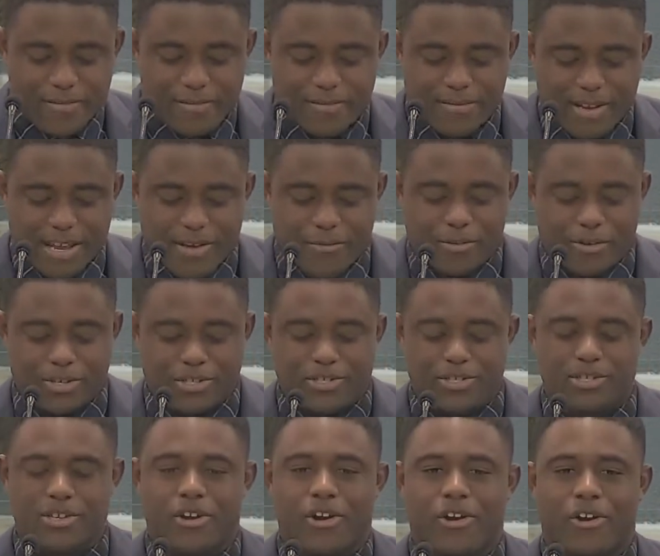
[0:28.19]
And we're going to
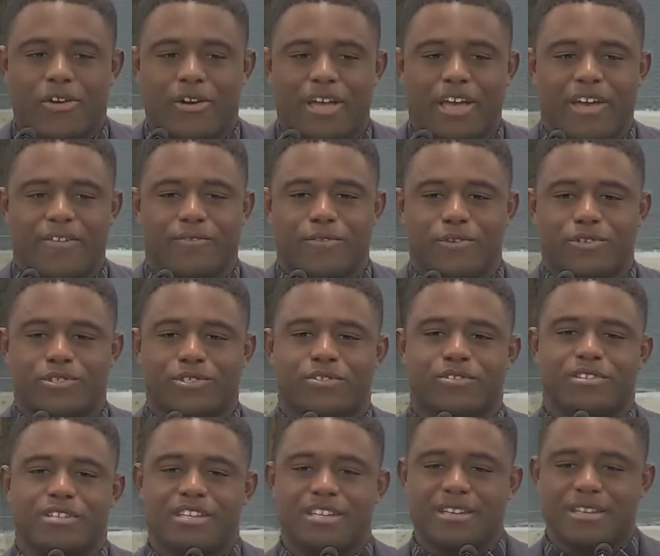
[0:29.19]
start at verse
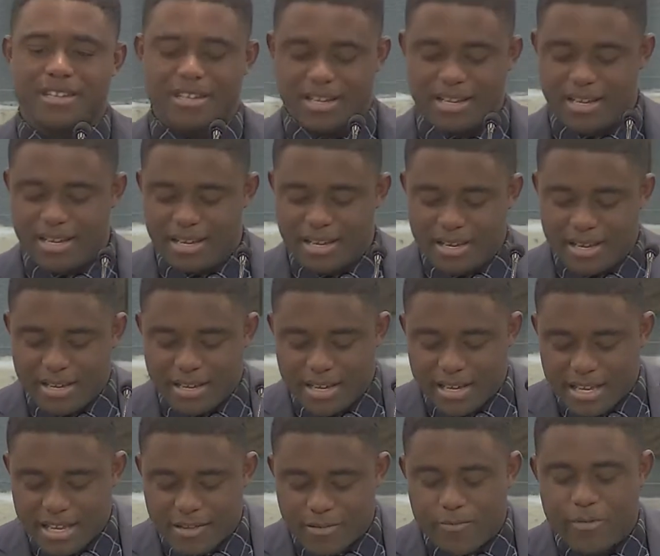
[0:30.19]
13.
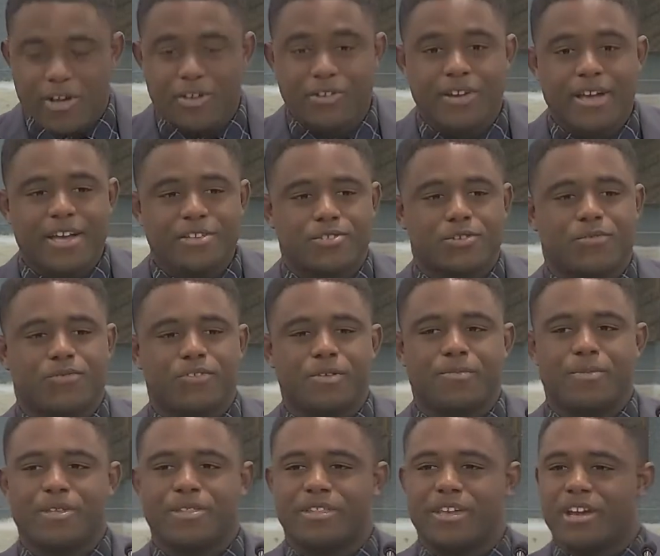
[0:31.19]
And then while you guys are
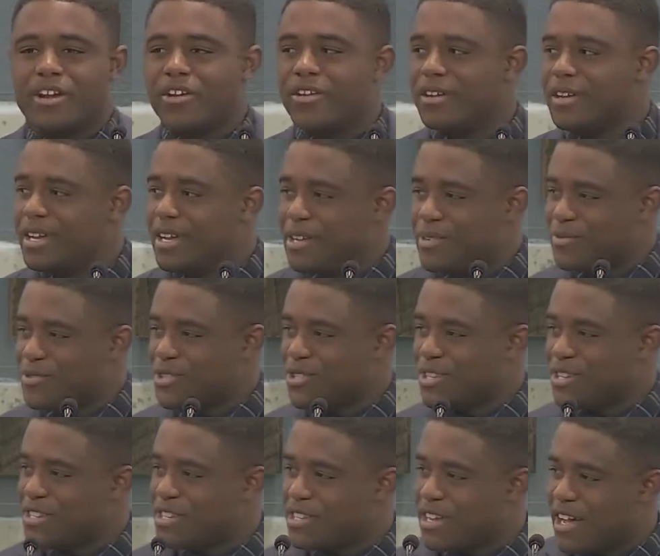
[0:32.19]
flipping there, I'm just
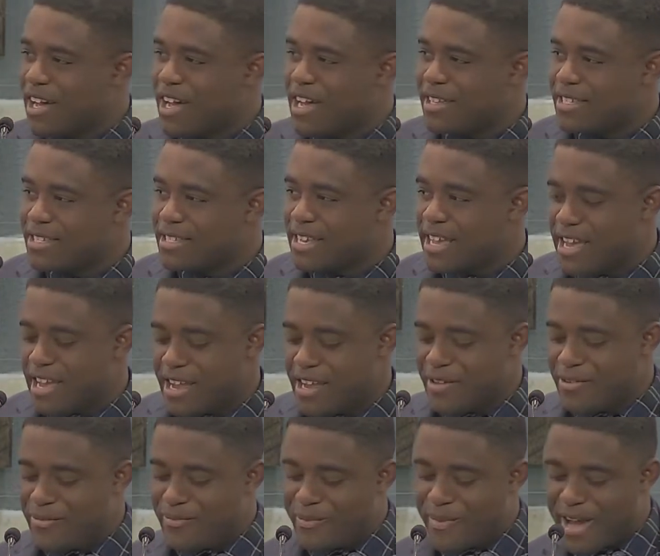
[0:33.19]
going to say
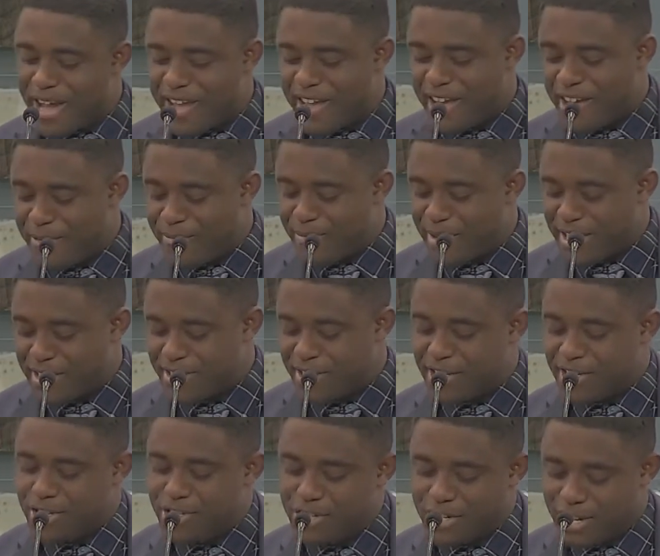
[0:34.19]
my
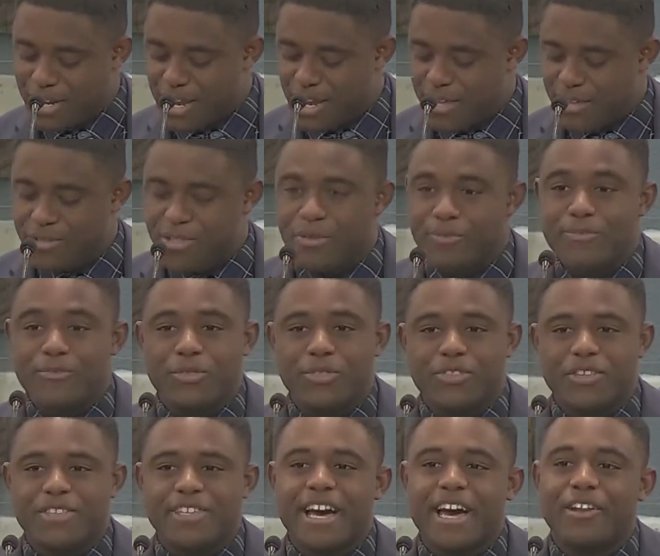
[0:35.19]
message.
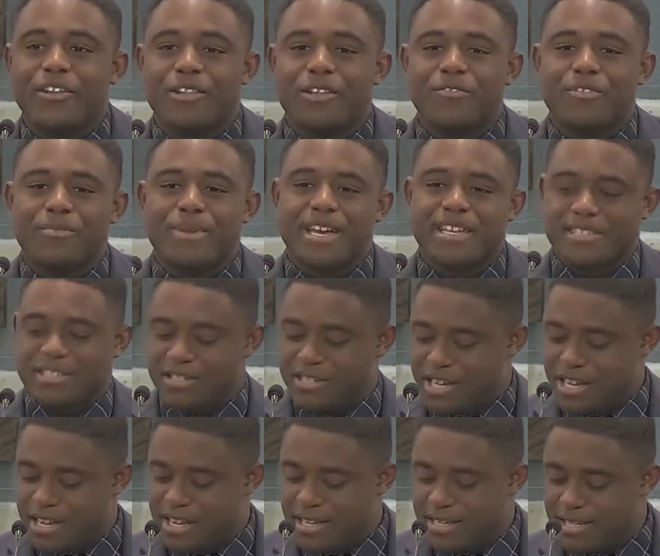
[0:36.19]
The title of the message
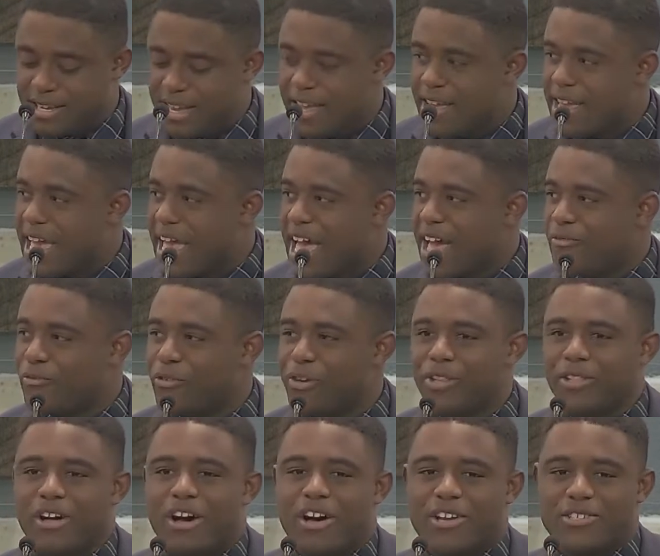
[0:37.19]
is, Have We
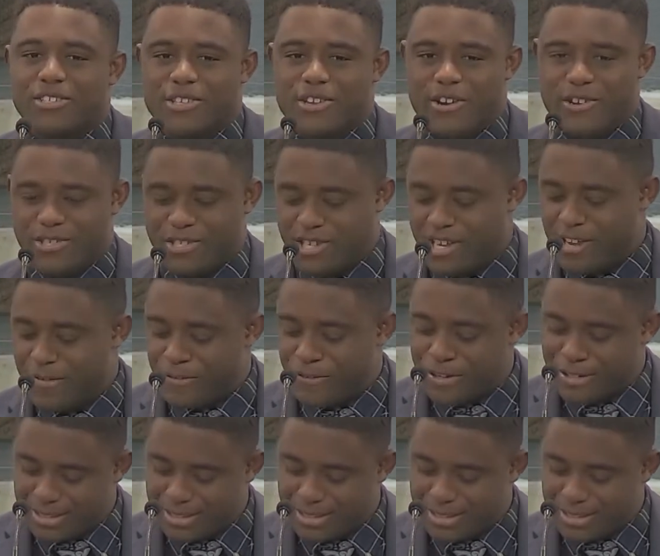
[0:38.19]
Lost Our Savior?